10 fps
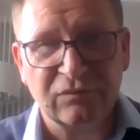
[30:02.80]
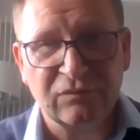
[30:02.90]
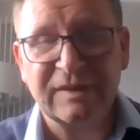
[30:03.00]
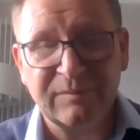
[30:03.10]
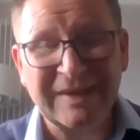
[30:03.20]

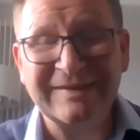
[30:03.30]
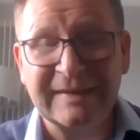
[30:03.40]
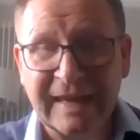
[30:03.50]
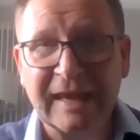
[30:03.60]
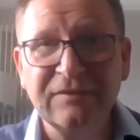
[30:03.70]
recommend
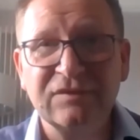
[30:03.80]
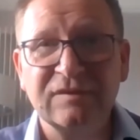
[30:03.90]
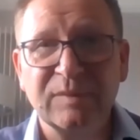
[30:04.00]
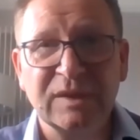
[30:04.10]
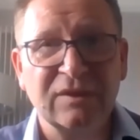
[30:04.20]

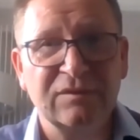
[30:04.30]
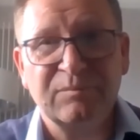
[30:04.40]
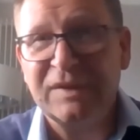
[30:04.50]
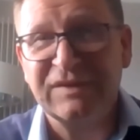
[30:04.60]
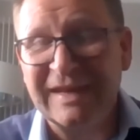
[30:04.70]
against, because
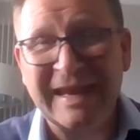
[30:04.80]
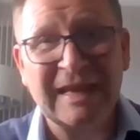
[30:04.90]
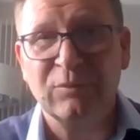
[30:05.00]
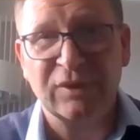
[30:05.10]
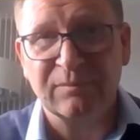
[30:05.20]
basically
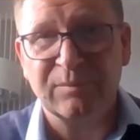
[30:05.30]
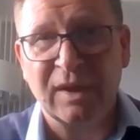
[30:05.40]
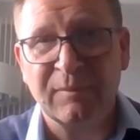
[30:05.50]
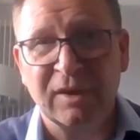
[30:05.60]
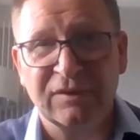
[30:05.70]
anybody can
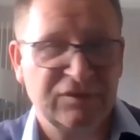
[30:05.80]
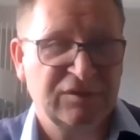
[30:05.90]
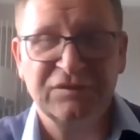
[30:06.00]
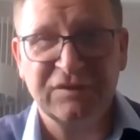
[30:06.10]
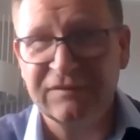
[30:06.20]
buy market share.
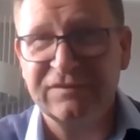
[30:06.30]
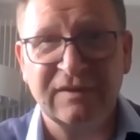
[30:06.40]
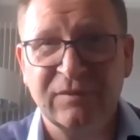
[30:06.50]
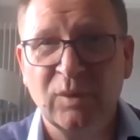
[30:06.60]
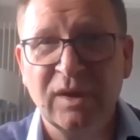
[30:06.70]
Just give
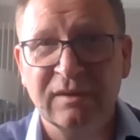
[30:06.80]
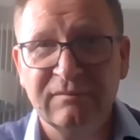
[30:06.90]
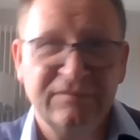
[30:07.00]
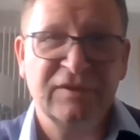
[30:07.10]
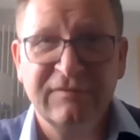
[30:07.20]
stuff away.
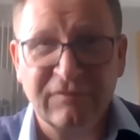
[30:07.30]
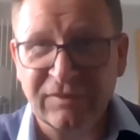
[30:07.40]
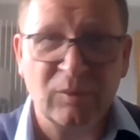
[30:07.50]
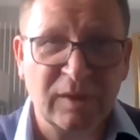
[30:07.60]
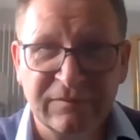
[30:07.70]
If you give
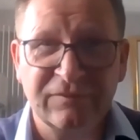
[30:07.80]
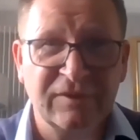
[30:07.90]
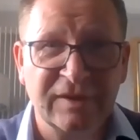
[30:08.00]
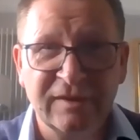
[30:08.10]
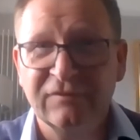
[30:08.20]
everything away for
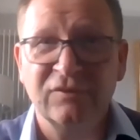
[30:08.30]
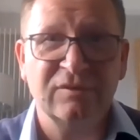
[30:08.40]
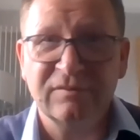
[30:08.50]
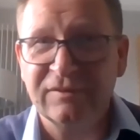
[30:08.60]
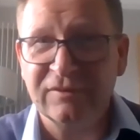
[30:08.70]
free,
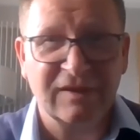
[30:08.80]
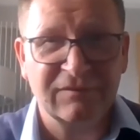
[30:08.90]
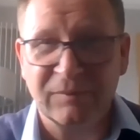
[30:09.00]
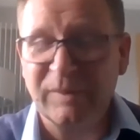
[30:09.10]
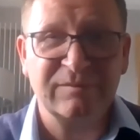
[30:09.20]
you'll have
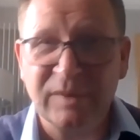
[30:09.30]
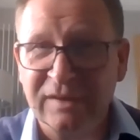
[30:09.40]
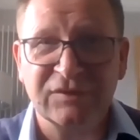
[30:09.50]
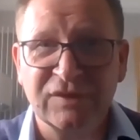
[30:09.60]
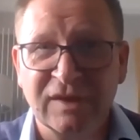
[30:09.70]
the best
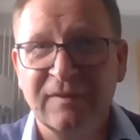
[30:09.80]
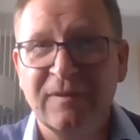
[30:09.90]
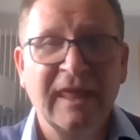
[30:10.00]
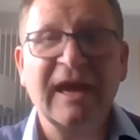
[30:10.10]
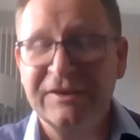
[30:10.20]
market share,
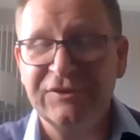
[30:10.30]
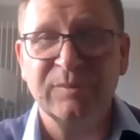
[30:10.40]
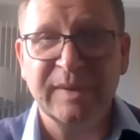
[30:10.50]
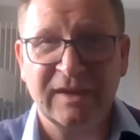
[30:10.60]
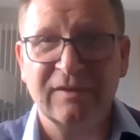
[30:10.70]
and you'll
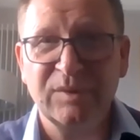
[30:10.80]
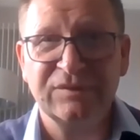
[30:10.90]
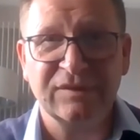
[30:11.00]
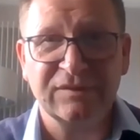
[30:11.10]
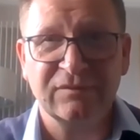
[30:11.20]
be out of
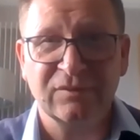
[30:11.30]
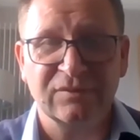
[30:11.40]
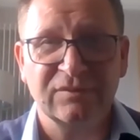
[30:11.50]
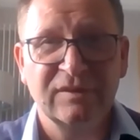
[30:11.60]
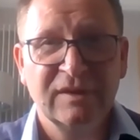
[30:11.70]
business, of
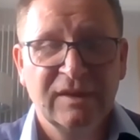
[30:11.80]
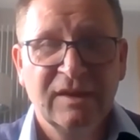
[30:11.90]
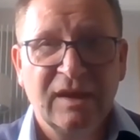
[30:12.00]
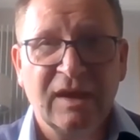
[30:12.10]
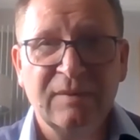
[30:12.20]
course.
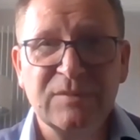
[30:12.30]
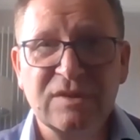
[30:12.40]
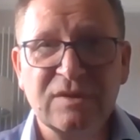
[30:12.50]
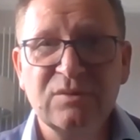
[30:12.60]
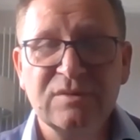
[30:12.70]

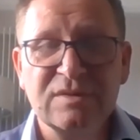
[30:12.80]
So